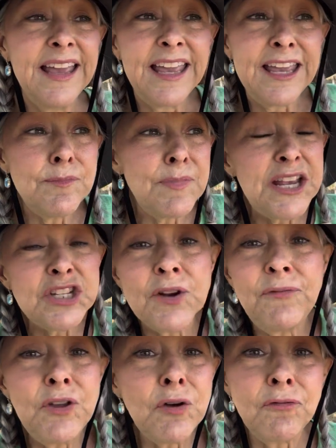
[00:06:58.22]
It makes you
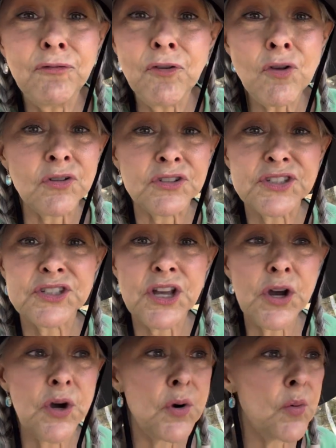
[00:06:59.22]
feel full.
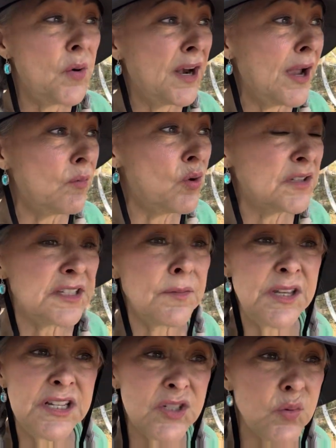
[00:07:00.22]
So when I want
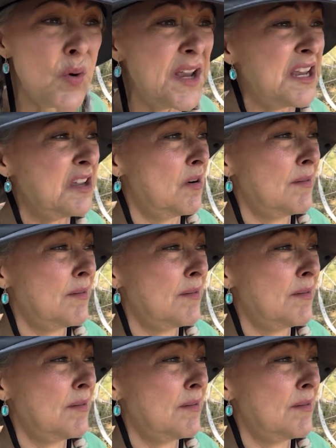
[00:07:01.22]
something sweet, or